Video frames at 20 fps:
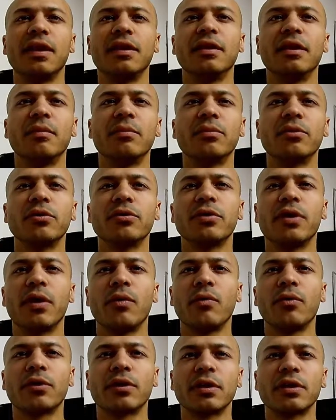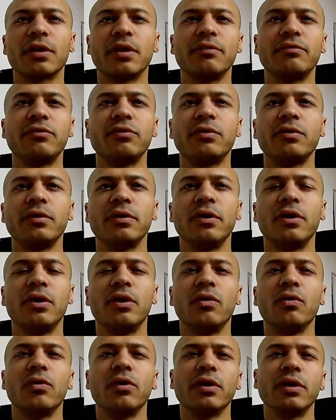number, that working level,
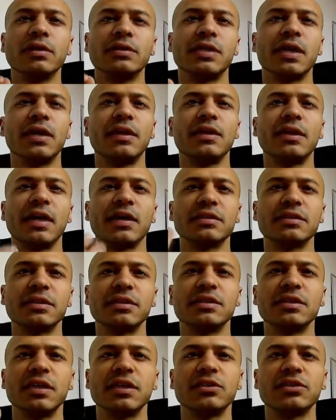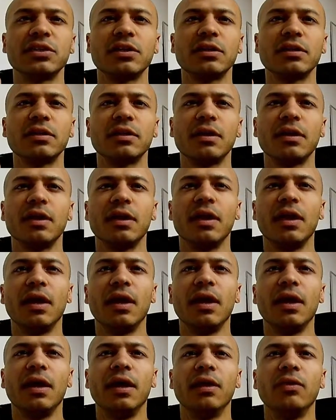we're going to take that sensation
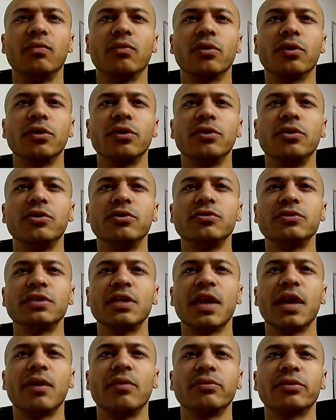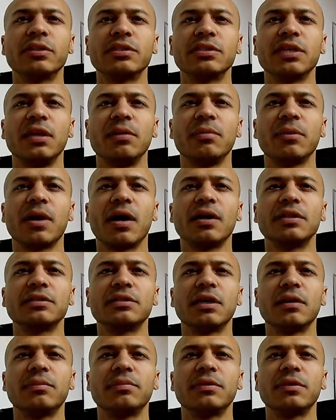and we're going to use that with the same
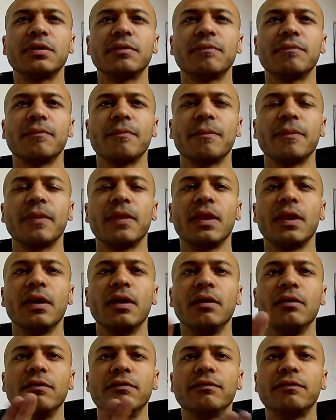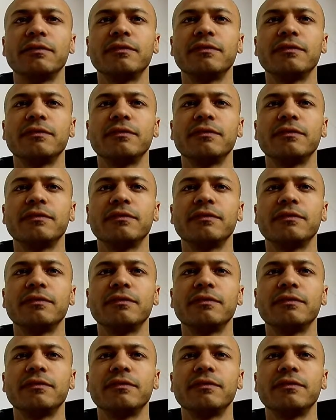concept of